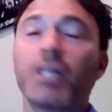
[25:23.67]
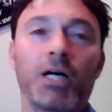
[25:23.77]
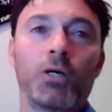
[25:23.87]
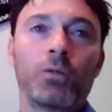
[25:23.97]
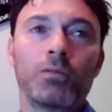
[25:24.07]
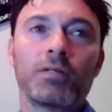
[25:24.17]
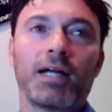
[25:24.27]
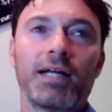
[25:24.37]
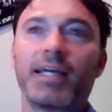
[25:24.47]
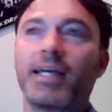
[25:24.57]
No,
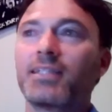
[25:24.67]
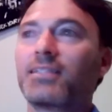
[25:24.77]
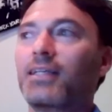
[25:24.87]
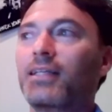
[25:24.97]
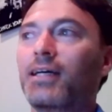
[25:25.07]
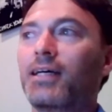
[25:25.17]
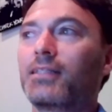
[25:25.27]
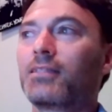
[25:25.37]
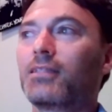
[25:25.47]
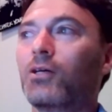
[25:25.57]
I can't see
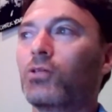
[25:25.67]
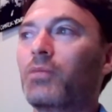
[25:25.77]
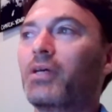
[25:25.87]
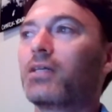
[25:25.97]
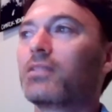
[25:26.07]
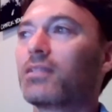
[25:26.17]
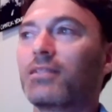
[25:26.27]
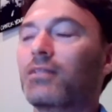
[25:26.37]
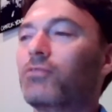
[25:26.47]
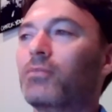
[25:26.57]
that, only because
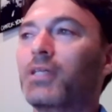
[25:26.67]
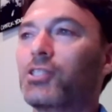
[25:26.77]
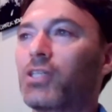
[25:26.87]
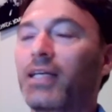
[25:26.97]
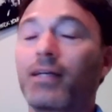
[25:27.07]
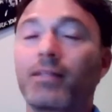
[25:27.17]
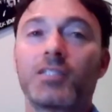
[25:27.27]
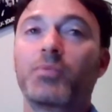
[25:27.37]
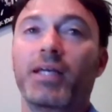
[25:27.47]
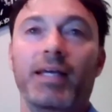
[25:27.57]
this is information, again,
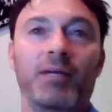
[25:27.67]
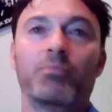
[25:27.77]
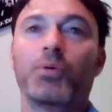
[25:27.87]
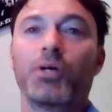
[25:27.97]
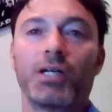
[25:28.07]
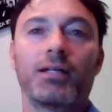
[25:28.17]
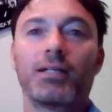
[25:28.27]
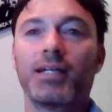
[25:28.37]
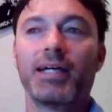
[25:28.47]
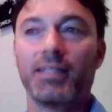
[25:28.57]
that's being inputted on
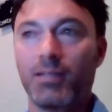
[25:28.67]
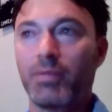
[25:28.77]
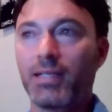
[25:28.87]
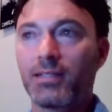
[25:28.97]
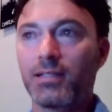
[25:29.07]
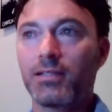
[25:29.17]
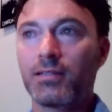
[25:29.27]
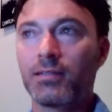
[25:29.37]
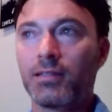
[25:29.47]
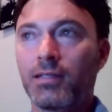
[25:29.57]
a nightly
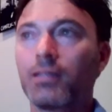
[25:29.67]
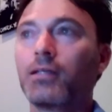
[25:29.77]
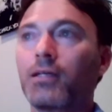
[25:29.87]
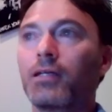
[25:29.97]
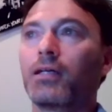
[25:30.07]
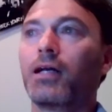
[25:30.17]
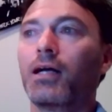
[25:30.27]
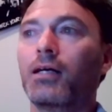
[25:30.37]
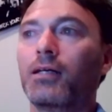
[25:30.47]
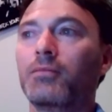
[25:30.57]
basis.
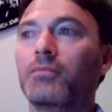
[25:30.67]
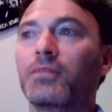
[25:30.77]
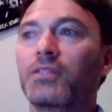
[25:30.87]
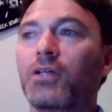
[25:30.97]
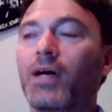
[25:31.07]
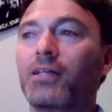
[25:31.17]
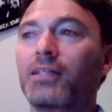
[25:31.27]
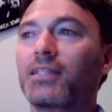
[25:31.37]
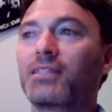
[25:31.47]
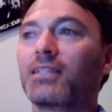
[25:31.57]
So
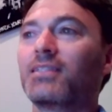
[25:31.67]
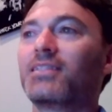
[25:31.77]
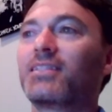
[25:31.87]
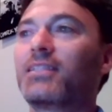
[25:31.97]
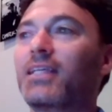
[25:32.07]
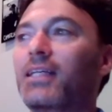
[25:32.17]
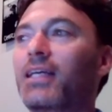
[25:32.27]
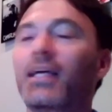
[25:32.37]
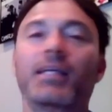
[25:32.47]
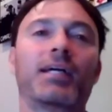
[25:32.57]
this doesn't sit
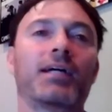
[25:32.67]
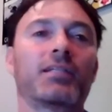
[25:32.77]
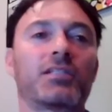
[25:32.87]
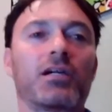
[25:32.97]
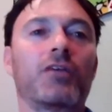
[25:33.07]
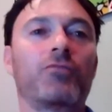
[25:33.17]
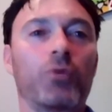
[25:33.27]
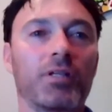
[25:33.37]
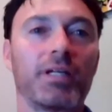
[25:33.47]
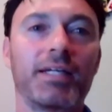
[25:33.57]
in any kind of
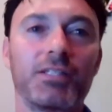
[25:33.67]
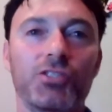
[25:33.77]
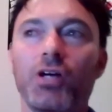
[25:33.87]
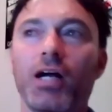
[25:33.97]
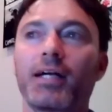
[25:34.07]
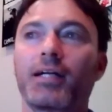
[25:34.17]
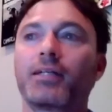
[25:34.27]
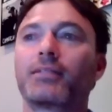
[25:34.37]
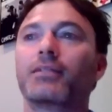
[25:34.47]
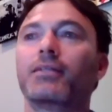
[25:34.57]
software that I can track,
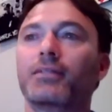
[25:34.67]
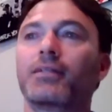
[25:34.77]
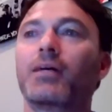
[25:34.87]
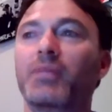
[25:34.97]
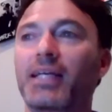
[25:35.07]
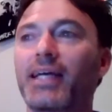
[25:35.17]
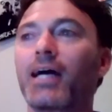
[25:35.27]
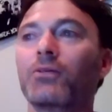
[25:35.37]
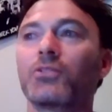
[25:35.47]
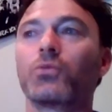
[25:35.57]
how many
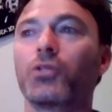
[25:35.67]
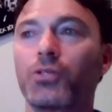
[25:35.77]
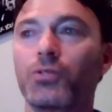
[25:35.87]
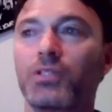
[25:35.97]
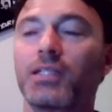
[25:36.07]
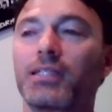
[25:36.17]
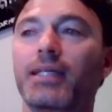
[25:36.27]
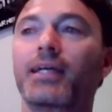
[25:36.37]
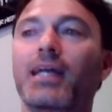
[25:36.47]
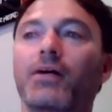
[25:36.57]
gallons were used in a day.